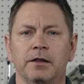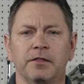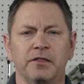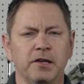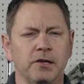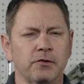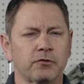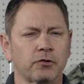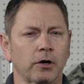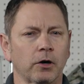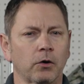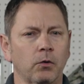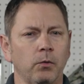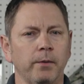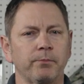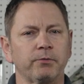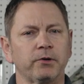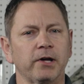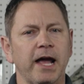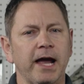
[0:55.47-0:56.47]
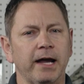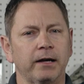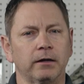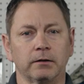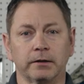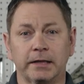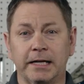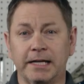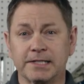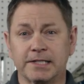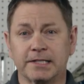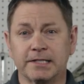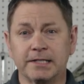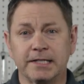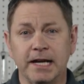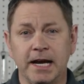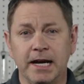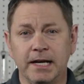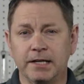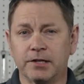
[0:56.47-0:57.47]
These are equipped to handle
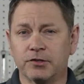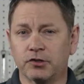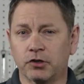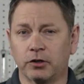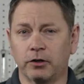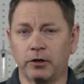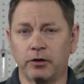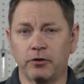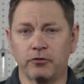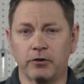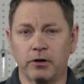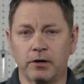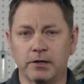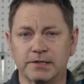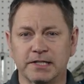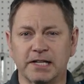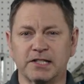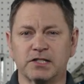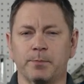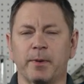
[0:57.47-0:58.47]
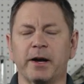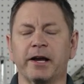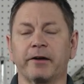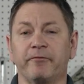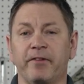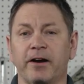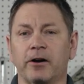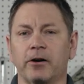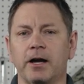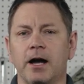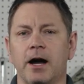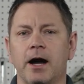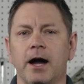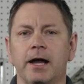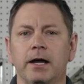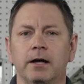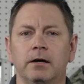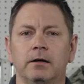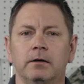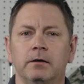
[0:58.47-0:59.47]
instantaneous current draws that spike very
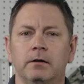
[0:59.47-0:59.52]
high.